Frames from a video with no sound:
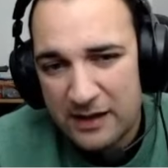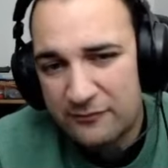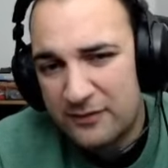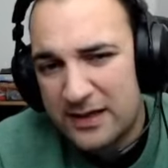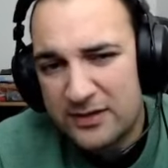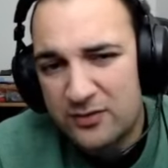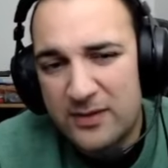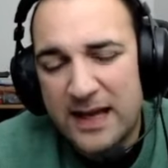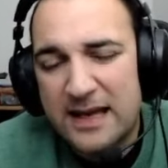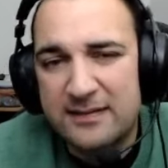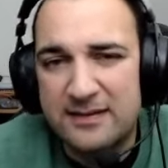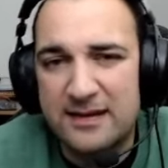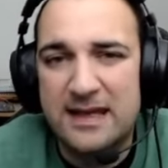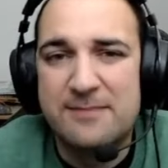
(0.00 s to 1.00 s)
really doing
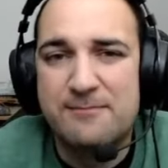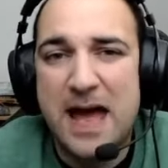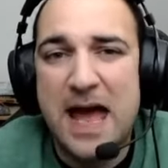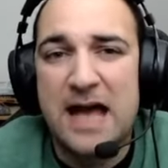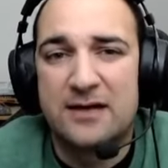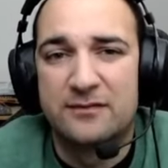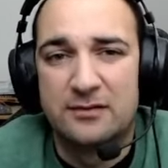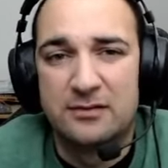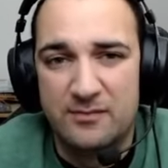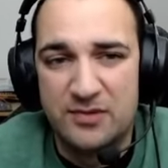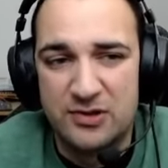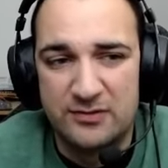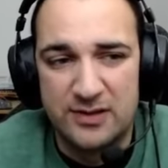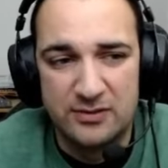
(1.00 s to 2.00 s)
anything impactful
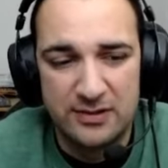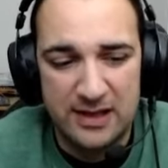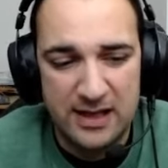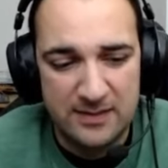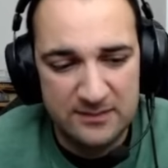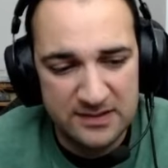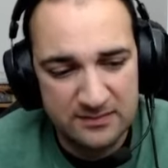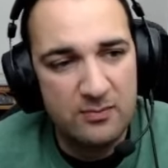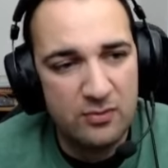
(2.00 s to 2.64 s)
during your games.